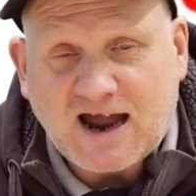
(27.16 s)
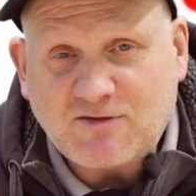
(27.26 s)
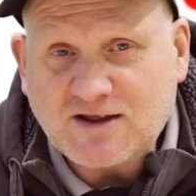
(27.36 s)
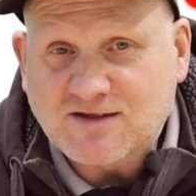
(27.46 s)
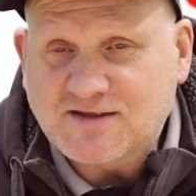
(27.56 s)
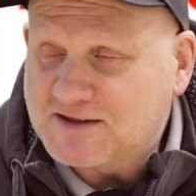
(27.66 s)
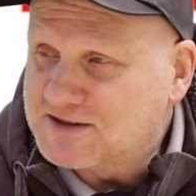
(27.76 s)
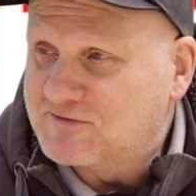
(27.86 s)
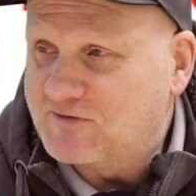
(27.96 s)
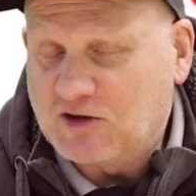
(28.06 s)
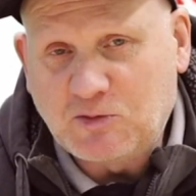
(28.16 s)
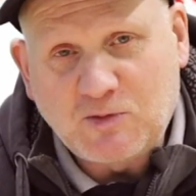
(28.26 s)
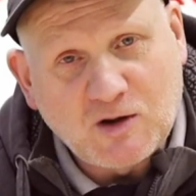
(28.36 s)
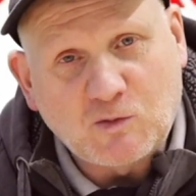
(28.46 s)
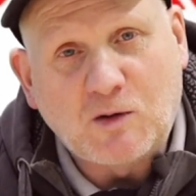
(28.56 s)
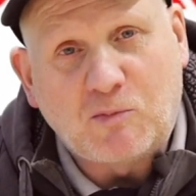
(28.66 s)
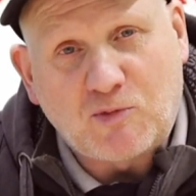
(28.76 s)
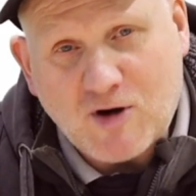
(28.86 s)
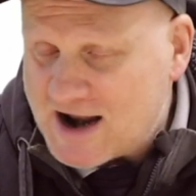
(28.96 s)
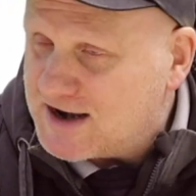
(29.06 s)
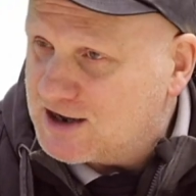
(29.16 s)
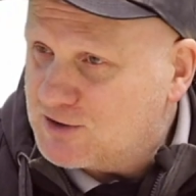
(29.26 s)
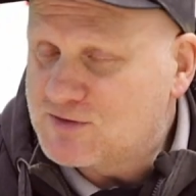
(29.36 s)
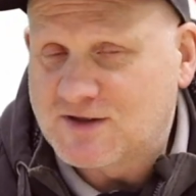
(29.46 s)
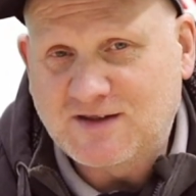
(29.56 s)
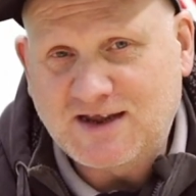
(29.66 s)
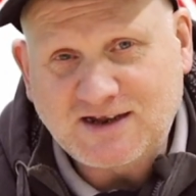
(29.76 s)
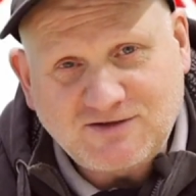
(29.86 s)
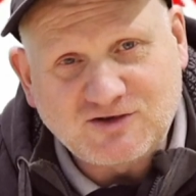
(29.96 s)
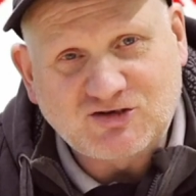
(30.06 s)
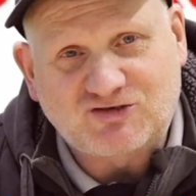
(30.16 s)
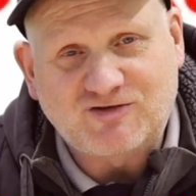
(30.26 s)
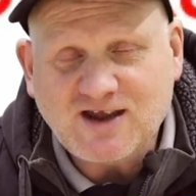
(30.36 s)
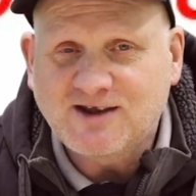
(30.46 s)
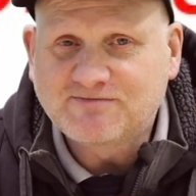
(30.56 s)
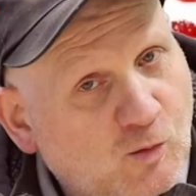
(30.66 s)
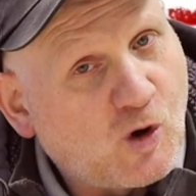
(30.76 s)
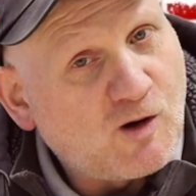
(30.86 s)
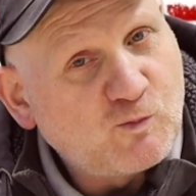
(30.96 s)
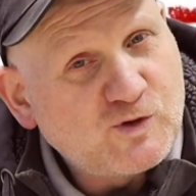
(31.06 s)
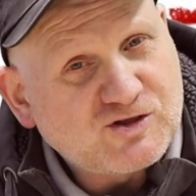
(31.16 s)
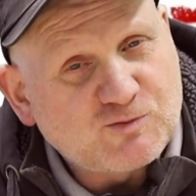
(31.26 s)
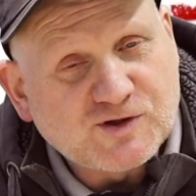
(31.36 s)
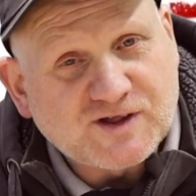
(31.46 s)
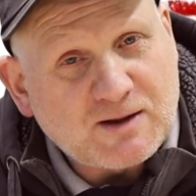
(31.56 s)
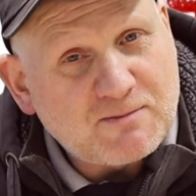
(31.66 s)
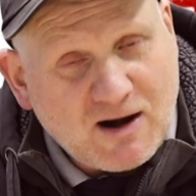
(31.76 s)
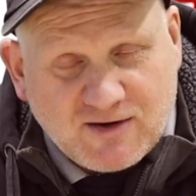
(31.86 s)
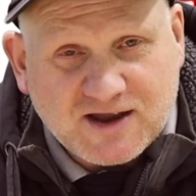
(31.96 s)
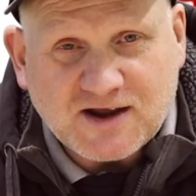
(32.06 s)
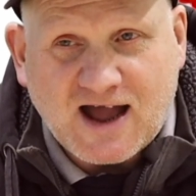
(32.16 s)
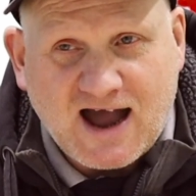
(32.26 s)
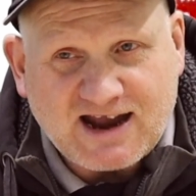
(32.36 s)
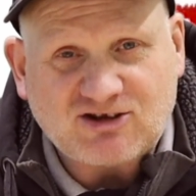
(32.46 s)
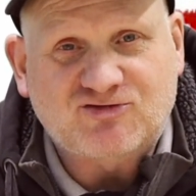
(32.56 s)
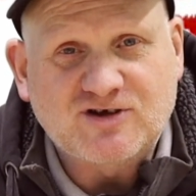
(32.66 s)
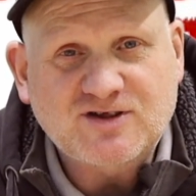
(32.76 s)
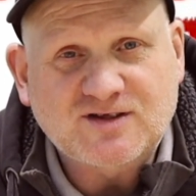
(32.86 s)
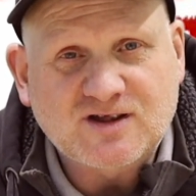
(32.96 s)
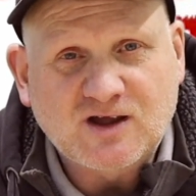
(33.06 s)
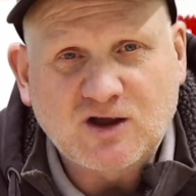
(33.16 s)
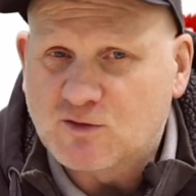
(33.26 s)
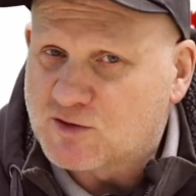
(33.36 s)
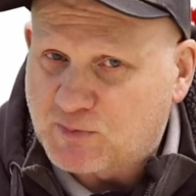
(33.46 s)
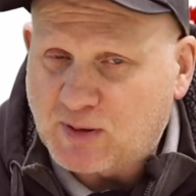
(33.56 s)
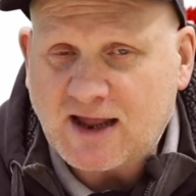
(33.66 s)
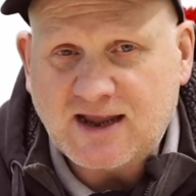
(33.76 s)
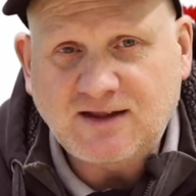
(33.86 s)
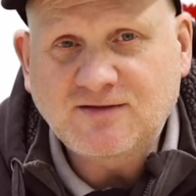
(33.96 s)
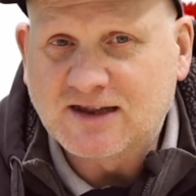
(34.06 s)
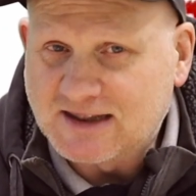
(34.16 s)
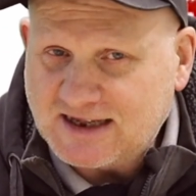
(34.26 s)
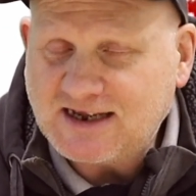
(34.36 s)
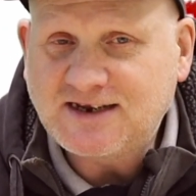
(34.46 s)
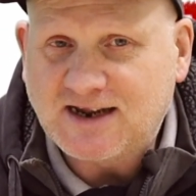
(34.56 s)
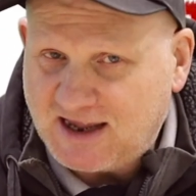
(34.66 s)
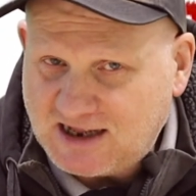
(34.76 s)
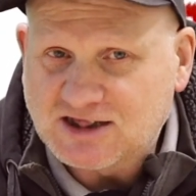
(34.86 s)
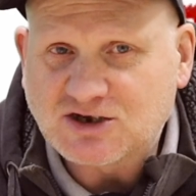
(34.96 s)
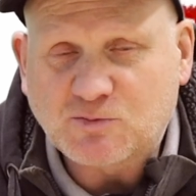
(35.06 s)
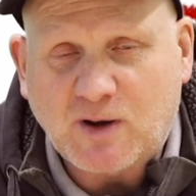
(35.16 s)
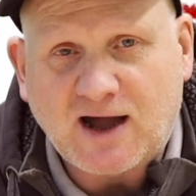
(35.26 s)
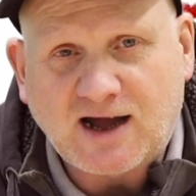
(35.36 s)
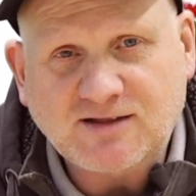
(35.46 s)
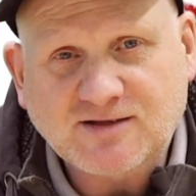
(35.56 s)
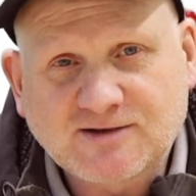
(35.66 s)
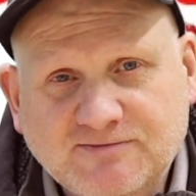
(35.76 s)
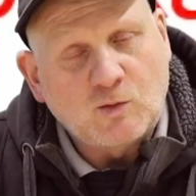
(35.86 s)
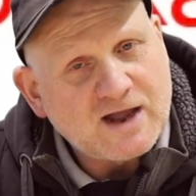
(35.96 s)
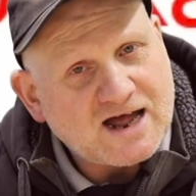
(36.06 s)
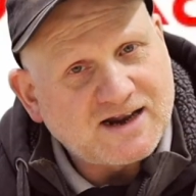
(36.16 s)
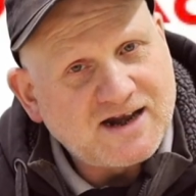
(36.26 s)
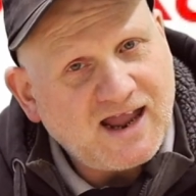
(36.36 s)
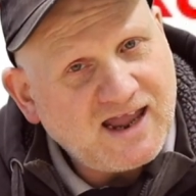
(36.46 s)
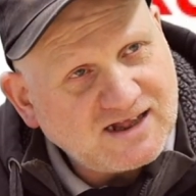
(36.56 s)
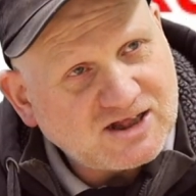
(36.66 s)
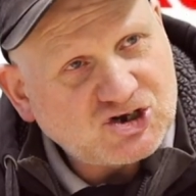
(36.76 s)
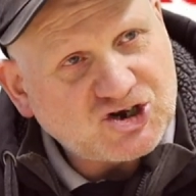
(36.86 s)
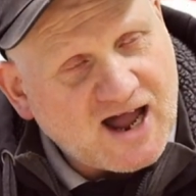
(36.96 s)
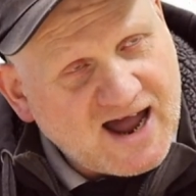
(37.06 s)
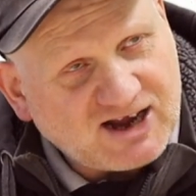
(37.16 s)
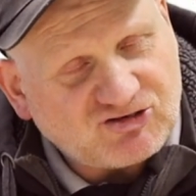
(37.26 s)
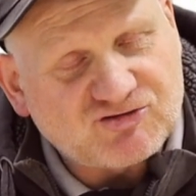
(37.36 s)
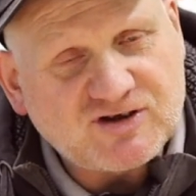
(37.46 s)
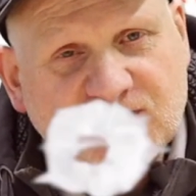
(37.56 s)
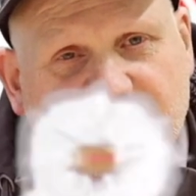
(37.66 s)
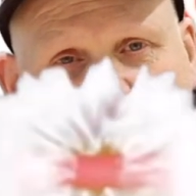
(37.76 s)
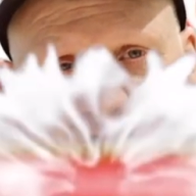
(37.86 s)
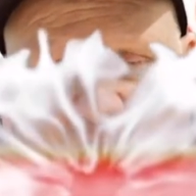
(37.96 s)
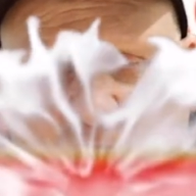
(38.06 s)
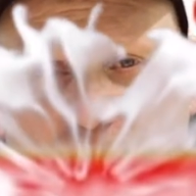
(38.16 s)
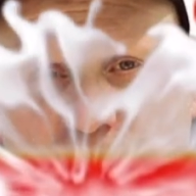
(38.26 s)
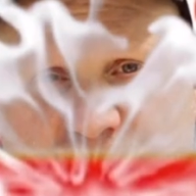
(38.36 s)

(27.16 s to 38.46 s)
characters in the film were brand new to the industry, one which was an American actress who was playing the lead English part. We had an English actress who